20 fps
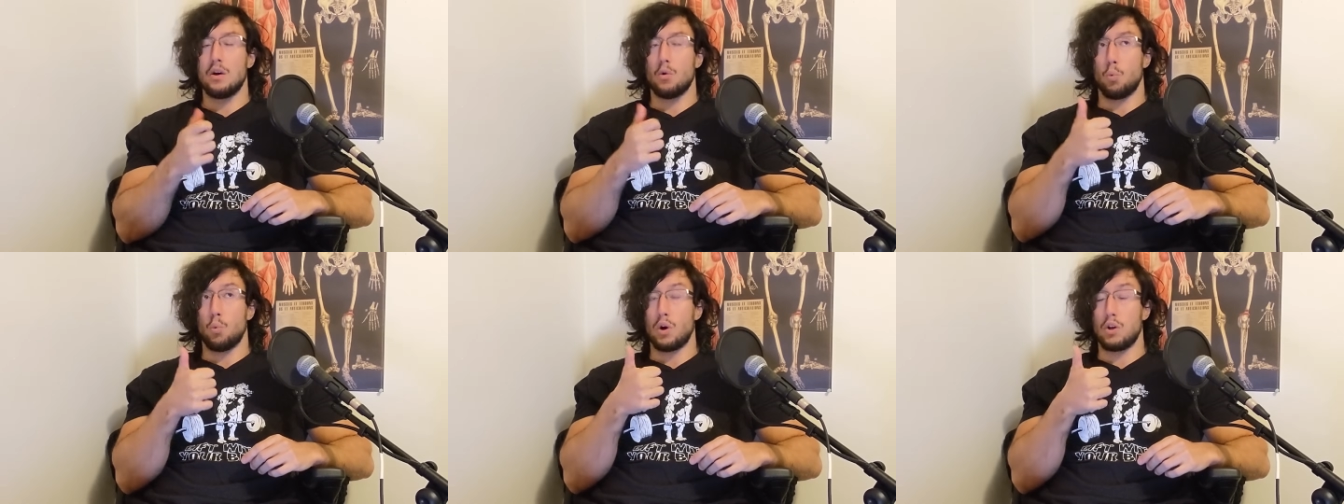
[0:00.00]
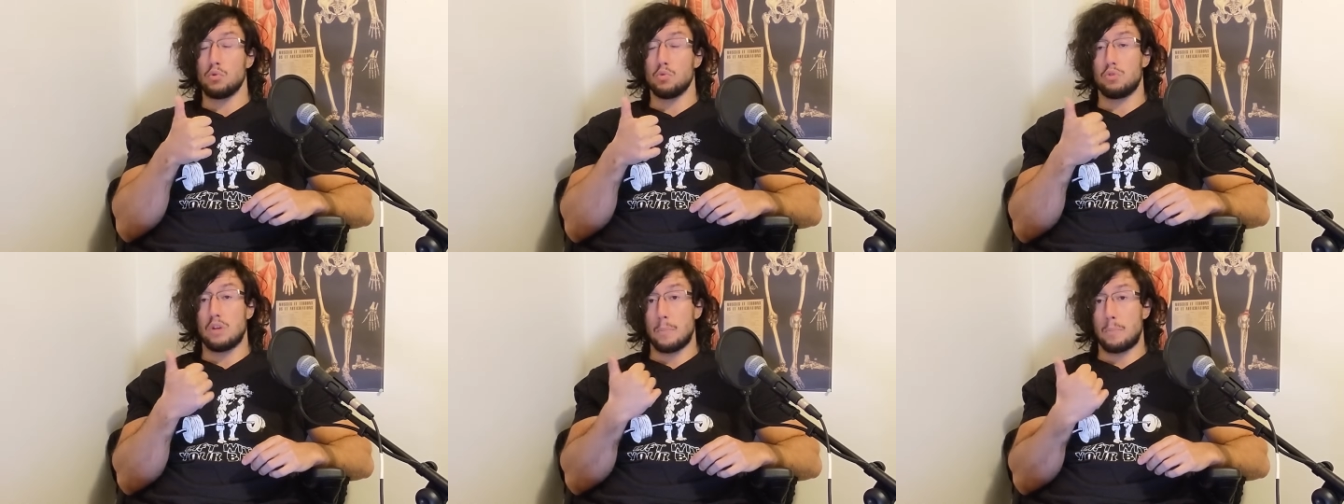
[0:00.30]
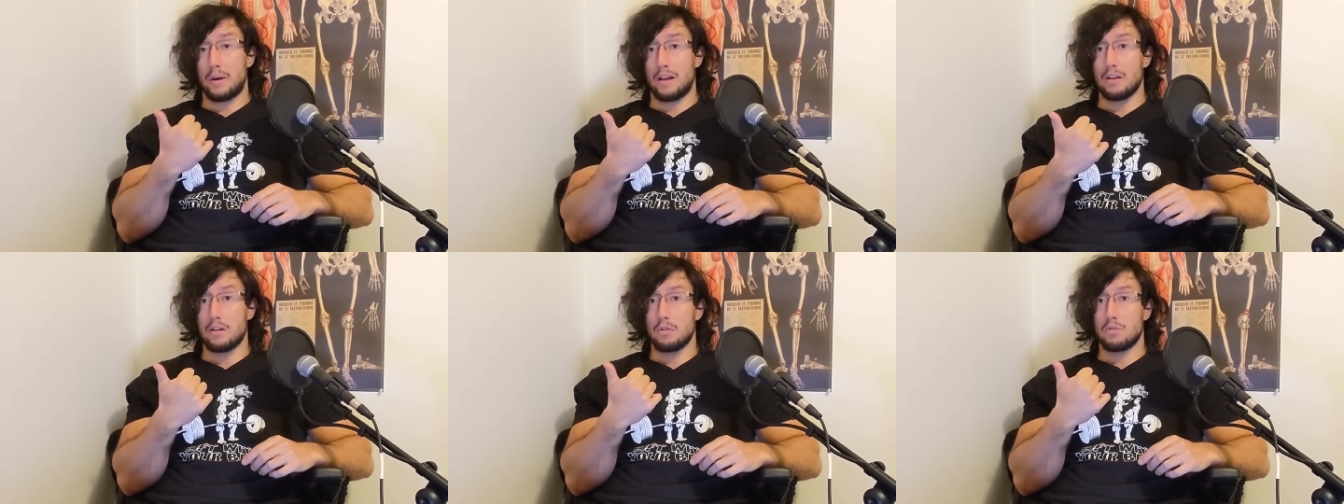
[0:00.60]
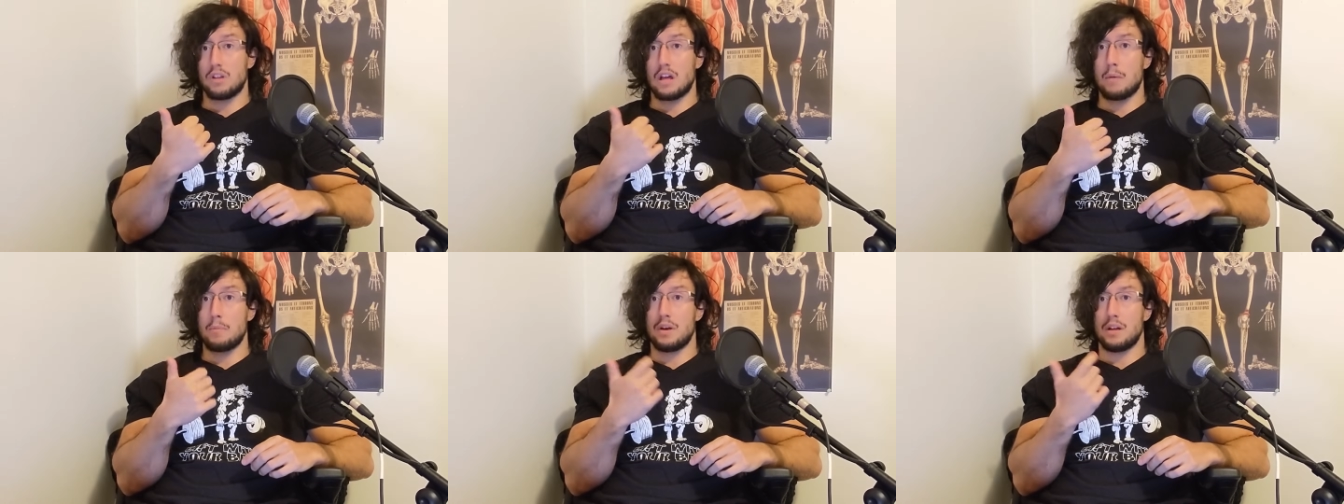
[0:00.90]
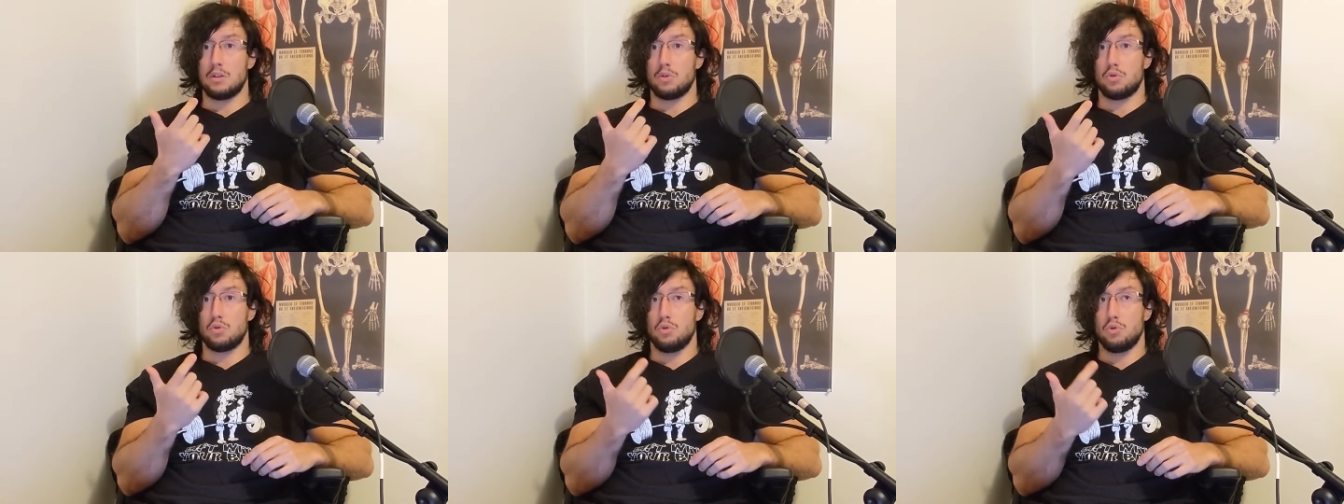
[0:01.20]
one, you depend on them,
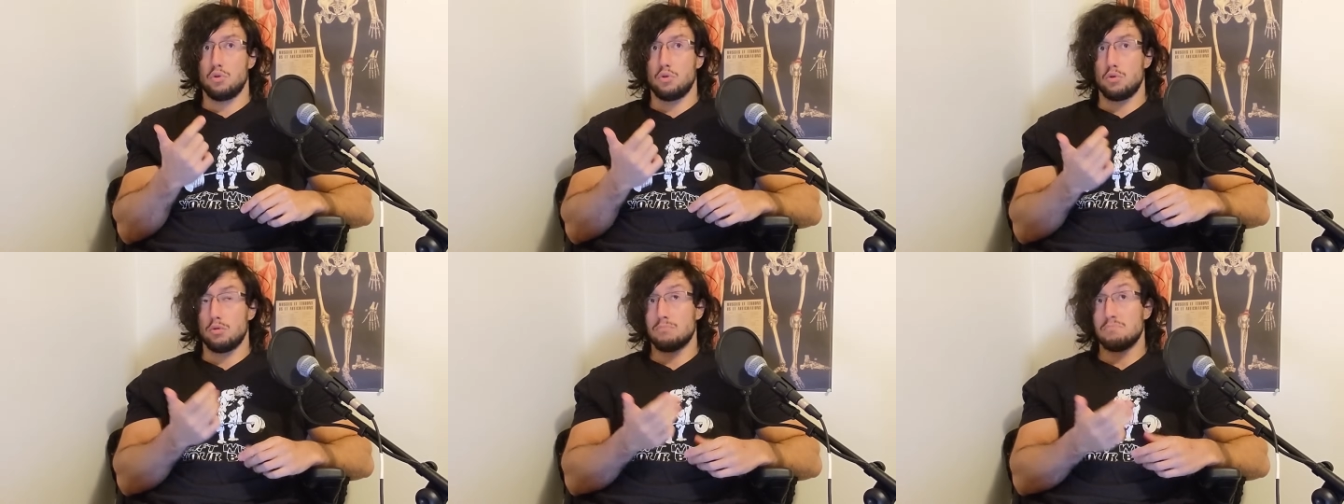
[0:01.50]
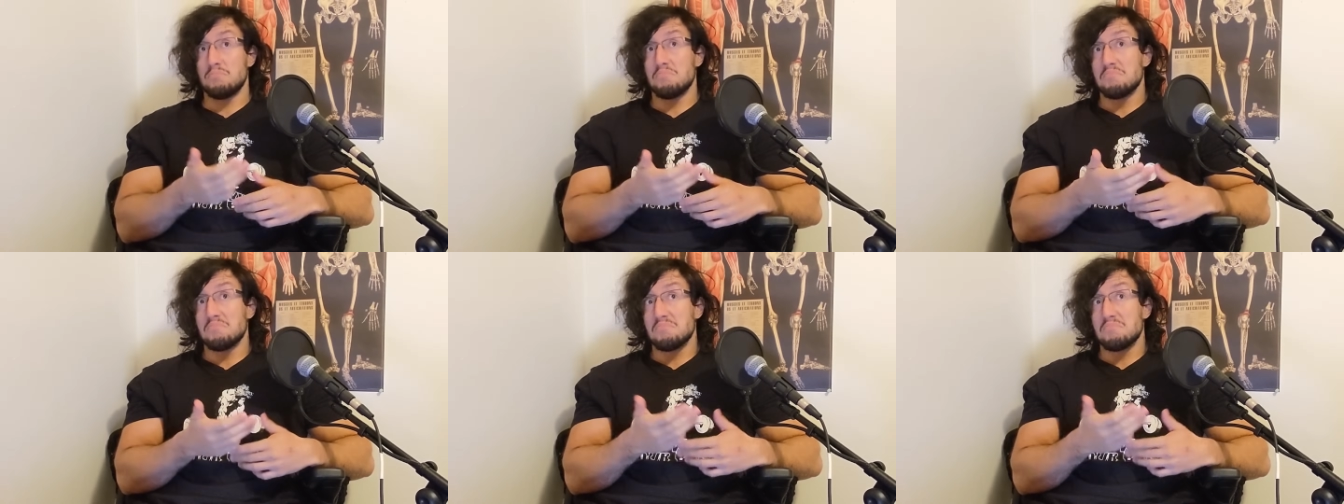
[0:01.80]
and two,